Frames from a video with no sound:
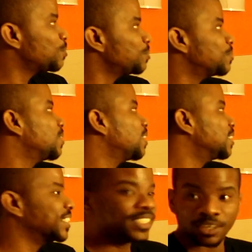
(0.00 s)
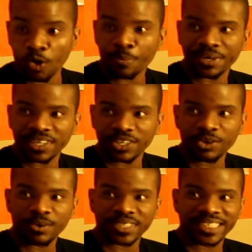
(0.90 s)
cuckoo just opening the
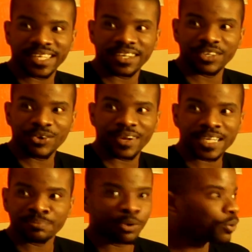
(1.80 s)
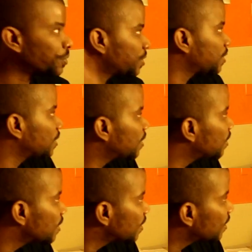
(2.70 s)
door, sitting at the door, that's boring.
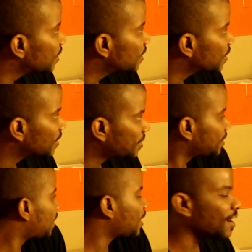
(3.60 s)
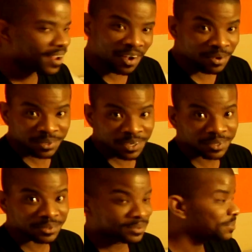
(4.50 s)
Yeah. I don't
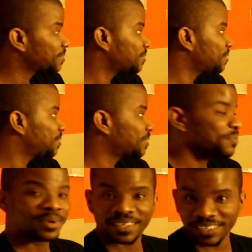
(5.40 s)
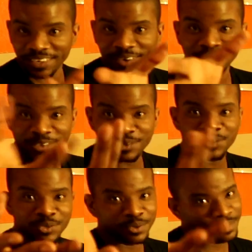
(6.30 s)
know. But you know,
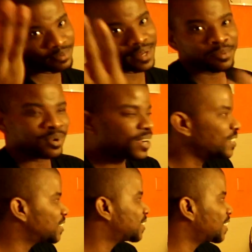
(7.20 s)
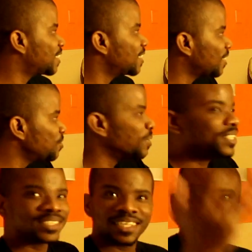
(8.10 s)
YouTube, they probably understand. You
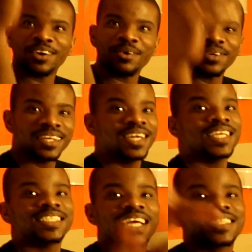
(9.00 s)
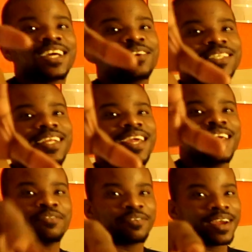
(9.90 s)
understand, Cody. Shouts out to
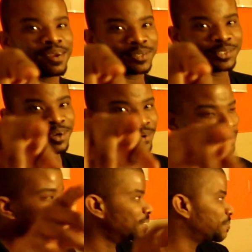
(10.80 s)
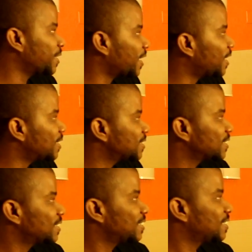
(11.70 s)
Dave and Rabbit too. I want to meet them guys.
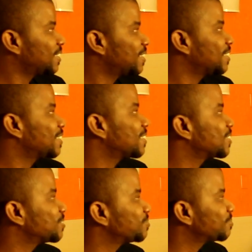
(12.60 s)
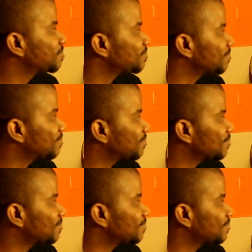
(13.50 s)
I wish we could have brought them. Uh, Rabbit
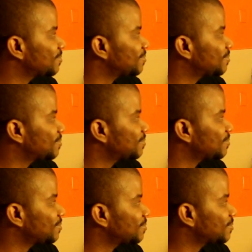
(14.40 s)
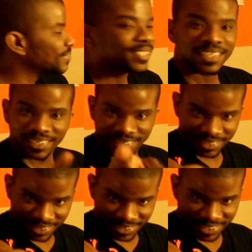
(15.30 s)
started a new job. Dave's been working a
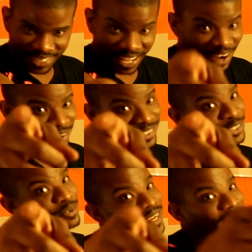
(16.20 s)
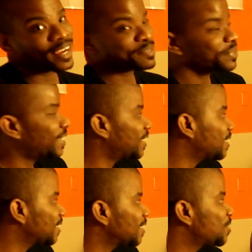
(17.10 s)
lot at his night. Shout out to you guys,
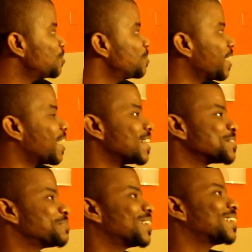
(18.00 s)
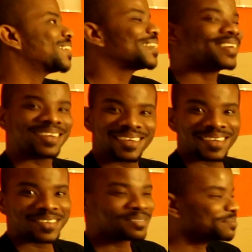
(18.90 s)
man. Hell you guys, man.
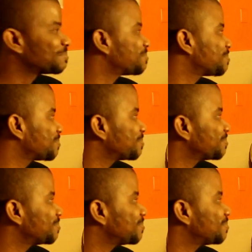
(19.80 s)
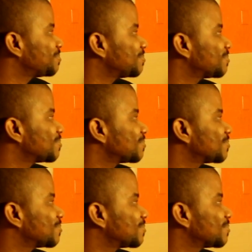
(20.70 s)
And that's what he, that's that's what you had told
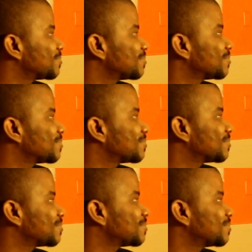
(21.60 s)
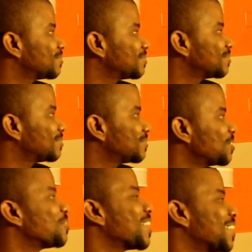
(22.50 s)
me. You said, you know, I want to meet the whole crew.
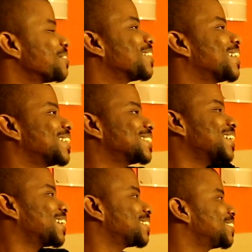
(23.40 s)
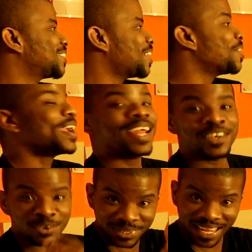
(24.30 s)
Right, right, exactly. But
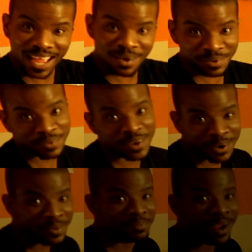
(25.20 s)
in due time, we will. We